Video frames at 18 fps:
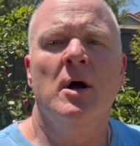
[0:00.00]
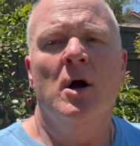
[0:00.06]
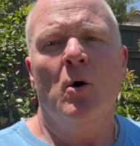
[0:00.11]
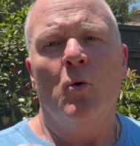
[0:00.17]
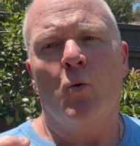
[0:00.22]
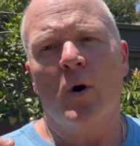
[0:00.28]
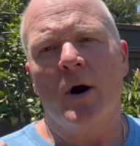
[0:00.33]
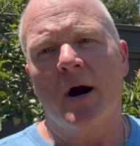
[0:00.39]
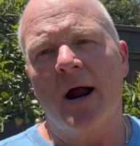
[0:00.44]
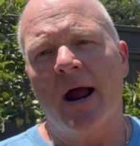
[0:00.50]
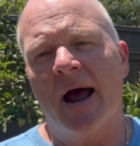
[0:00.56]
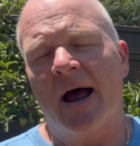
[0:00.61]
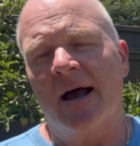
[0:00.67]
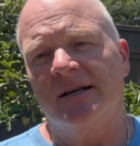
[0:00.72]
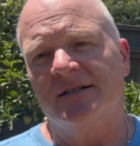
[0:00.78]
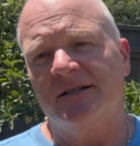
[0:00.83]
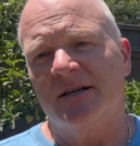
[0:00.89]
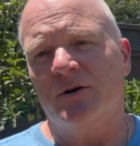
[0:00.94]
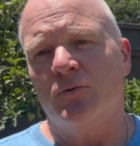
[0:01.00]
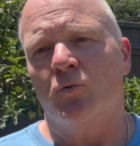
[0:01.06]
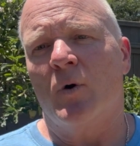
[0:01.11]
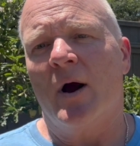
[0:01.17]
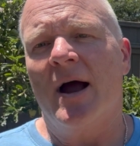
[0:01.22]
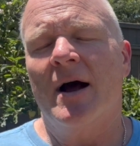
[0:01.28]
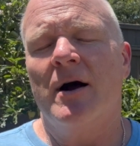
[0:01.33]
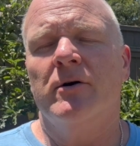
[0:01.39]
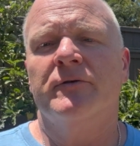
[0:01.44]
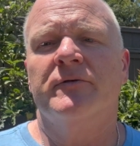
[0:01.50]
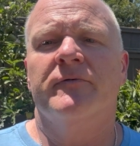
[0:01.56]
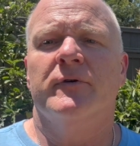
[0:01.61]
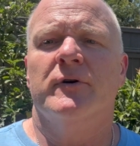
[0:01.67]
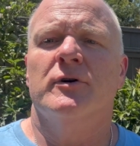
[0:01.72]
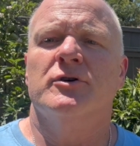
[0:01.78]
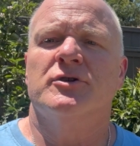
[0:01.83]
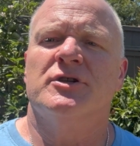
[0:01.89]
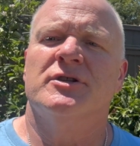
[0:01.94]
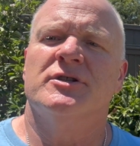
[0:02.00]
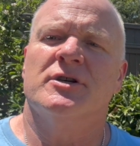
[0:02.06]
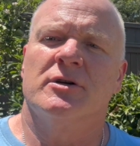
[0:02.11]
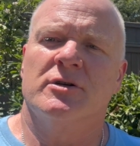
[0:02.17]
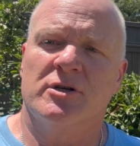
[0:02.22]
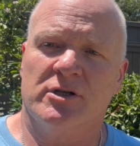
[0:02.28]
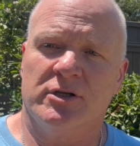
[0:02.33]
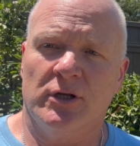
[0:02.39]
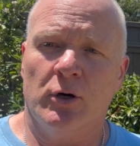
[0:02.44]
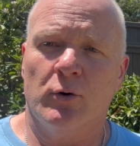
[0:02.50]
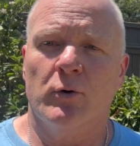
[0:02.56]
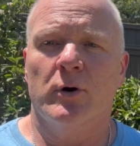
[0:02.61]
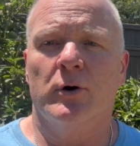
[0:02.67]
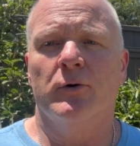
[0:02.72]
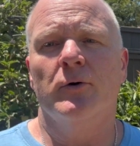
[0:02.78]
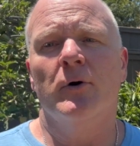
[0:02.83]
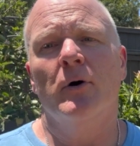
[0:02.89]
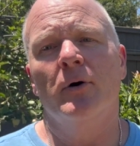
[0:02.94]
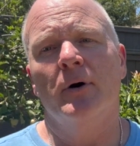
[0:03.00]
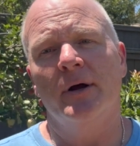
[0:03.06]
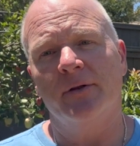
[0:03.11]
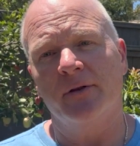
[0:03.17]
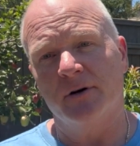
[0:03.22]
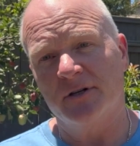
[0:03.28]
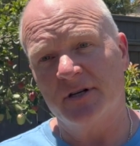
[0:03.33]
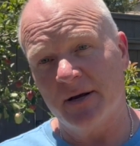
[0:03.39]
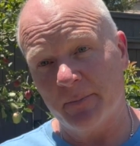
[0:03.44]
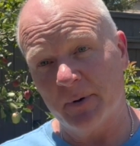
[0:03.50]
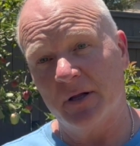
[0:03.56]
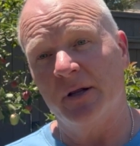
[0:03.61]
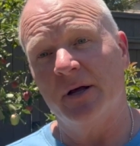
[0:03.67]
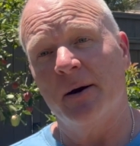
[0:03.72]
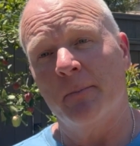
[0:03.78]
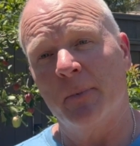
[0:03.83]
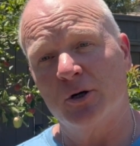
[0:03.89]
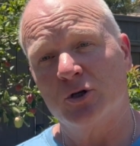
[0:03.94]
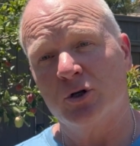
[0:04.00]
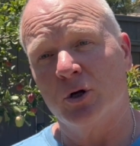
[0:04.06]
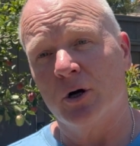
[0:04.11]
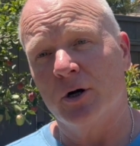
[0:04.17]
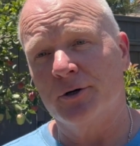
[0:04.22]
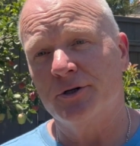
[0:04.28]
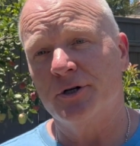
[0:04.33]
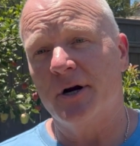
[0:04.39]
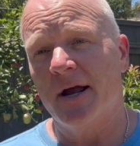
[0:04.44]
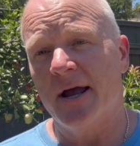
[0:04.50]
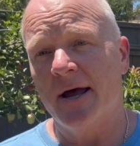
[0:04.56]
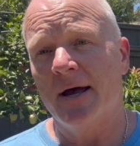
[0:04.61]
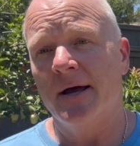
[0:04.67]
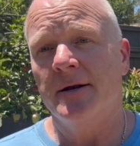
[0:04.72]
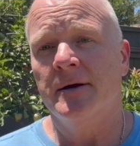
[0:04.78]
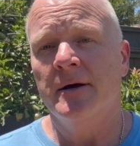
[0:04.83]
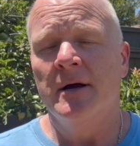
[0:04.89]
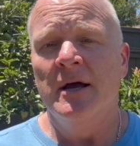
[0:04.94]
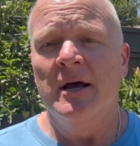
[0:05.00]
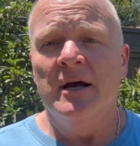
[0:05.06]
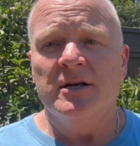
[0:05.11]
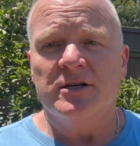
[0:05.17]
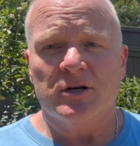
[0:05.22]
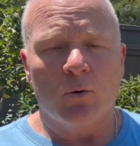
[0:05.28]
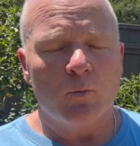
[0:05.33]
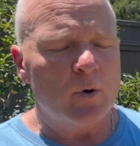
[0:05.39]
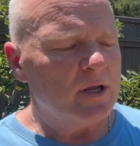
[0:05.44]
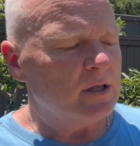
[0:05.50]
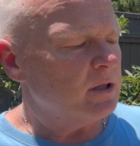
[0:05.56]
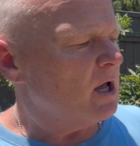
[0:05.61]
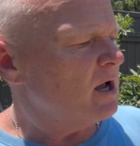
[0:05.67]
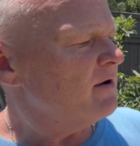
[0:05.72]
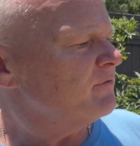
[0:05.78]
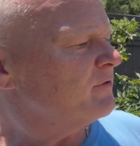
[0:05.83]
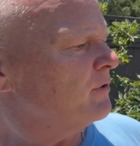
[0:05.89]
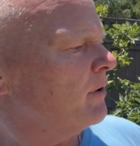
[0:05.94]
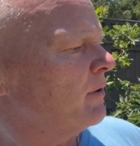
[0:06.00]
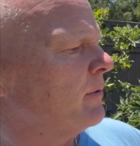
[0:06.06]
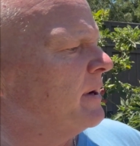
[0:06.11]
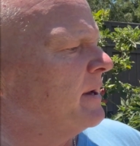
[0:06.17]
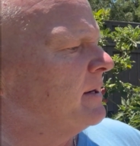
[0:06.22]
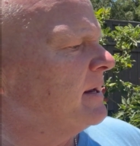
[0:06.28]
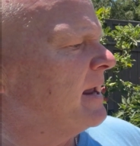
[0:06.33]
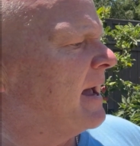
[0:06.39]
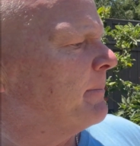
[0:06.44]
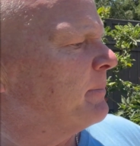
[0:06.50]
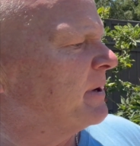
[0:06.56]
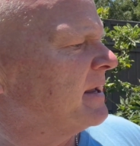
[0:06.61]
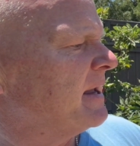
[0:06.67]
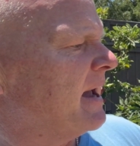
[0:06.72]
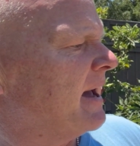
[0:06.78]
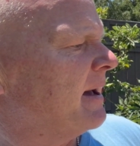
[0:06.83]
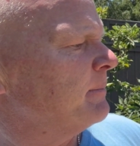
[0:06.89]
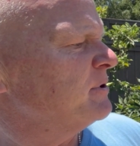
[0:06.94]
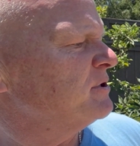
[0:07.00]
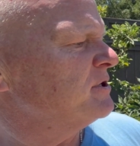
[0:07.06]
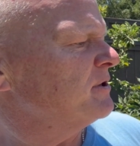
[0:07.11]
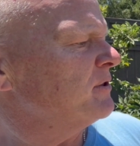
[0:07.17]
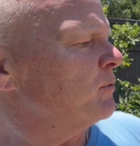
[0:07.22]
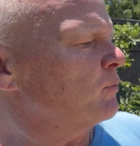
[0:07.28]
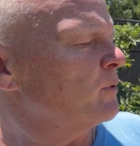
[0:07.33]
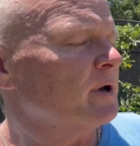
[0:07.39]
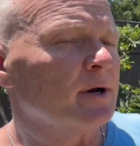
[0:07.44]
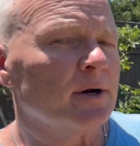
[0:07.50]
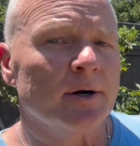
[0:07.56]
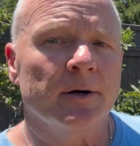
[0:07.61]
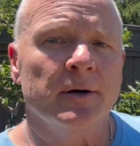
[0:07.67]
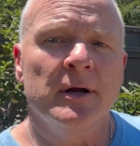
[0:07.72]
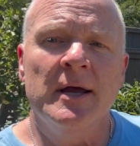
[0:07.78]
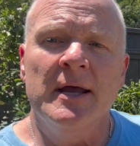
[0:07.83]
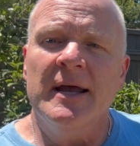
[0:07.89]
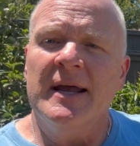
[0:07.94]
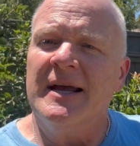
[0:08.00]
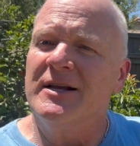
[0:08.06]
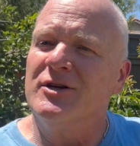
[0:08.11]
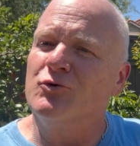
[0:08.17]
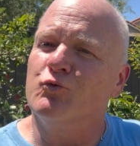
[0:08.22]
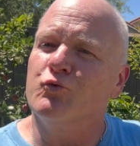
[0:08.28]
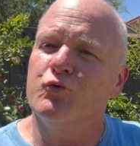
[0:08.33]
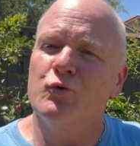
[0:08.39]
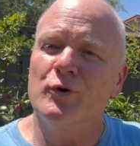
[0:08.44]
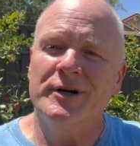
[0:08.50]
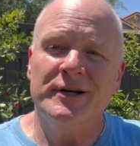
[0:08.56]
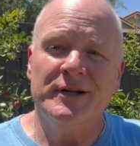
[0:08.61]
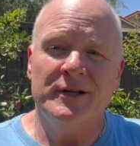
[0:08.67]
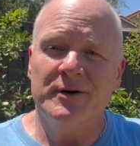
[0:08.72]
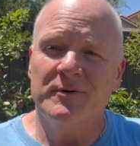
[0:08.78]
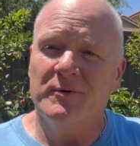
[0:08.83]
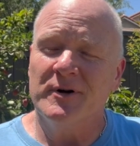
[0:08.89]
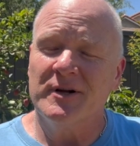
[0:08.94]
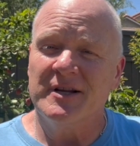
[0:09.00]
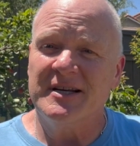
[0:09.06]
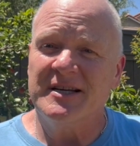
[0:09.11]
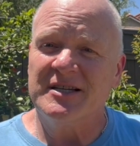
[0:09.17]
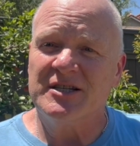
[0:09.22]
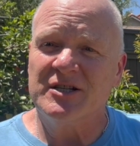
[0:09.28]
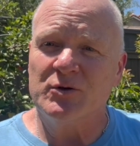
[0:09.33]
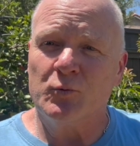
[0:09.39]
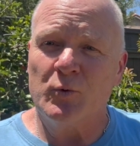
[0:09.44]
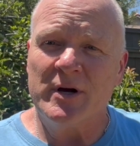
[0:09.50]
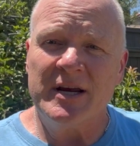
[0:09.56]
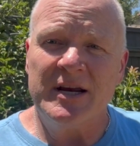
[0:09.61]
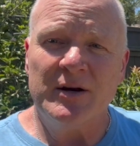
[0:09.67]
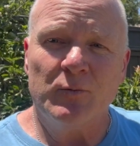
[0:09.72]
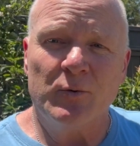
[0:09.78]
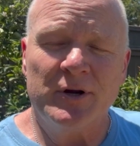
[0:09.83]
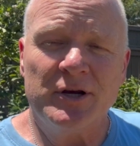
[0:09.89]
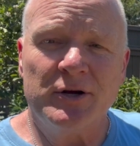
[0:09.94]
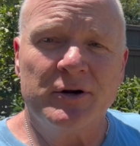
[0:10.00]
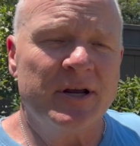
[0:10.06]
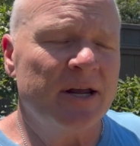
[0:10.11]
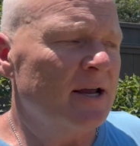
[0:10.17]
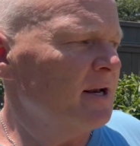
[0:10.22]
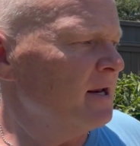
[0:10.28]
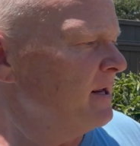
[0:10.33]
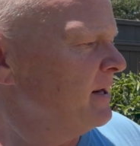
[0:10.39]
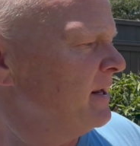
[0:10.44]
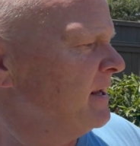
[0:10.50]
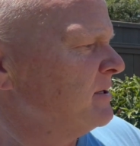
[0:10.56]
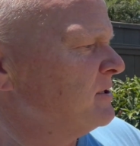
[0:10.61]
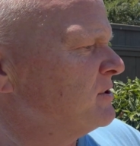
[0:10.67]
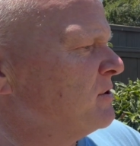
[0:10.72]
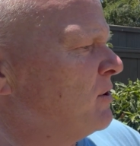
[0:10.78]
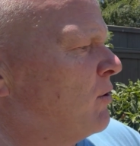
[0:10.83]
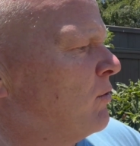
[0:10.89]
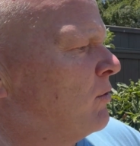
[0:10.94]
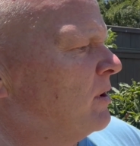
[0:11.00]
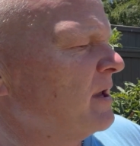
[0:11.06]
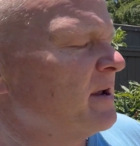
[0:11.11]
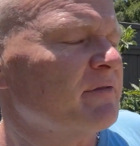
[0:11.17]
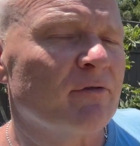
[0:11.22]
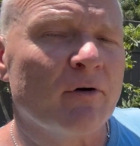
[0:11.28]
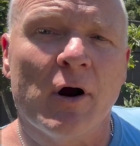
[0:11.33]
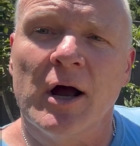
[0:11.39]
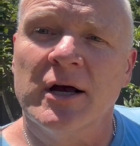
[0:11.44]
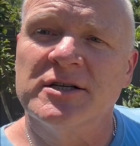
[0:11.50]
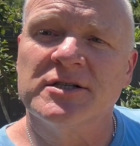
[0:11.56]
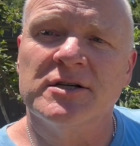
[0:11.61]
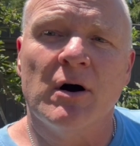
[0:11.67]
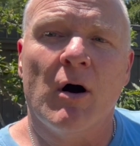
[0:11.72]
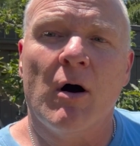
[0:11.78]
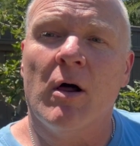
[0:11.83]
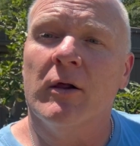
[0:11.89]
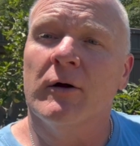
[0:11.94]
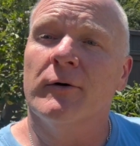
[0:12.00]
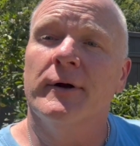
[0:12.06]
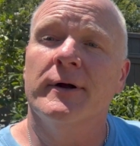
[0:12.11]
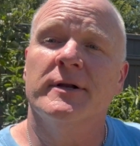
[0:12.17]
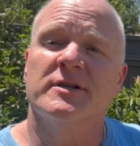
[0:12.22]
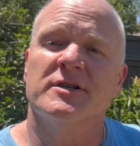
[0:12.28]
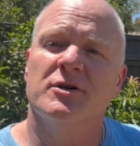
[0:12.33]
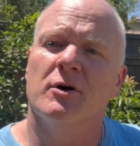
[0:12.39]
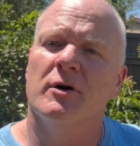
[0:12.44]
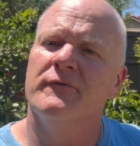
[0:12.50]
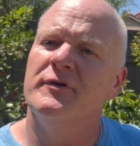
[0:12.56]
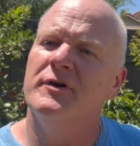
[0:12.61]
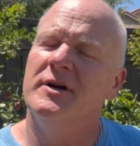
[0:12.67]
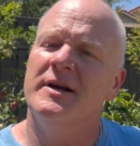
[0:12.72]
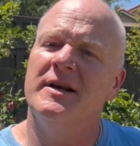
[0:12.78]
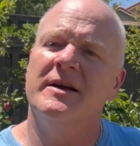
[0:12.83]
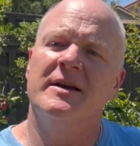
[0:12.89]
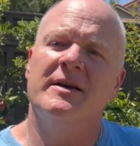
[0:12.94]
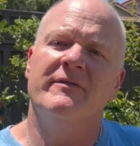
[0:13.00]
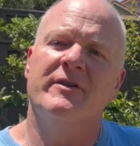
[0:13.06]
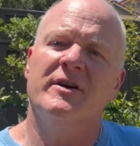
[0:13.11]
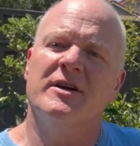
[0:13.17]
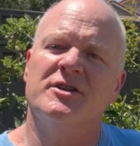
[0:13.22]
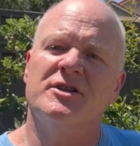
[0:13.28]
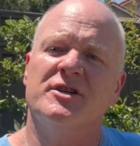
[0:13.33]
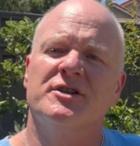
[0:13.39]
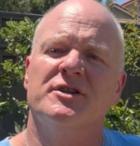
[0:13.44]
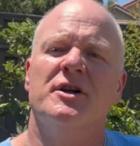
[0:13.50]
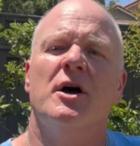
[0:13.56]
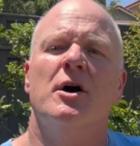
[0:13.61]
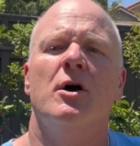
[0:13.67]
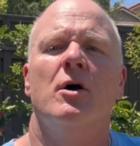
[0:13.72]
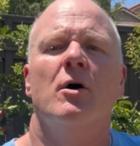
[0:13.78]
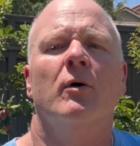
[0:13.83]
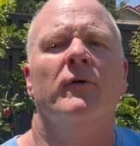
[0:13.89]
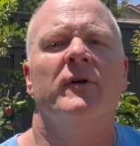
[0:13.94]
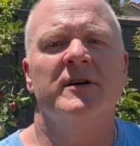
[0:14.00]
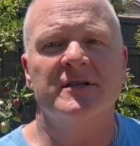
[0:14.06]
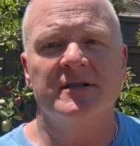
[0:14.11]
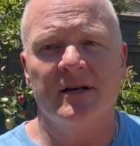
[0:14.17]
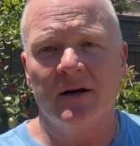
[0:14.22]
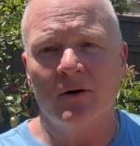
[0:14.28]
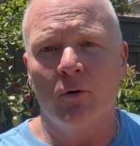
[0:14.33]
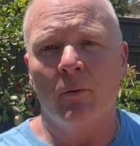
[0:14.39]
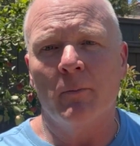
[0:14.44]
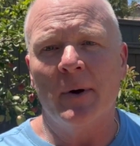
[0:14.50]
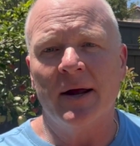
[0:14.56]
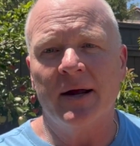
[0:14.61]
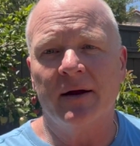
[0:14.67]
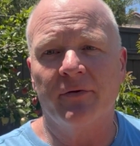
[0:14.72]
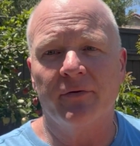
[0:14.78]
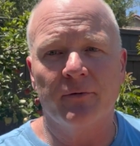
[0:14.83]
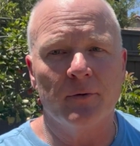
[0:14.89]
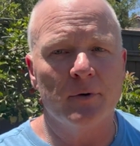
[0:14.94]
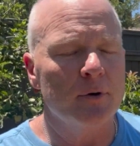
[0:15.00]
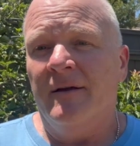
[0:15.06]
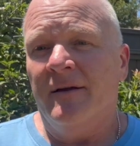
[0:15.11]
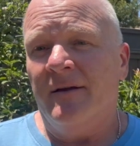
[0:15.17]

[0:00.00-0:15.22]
whereas the round versions are slower growing. They're typically a much larger head. So we love growing Napa cabbage in the winter. It's really, really sweet when you get it. It's totally frost tolerant, so if you get even a snow, this thing will make it through.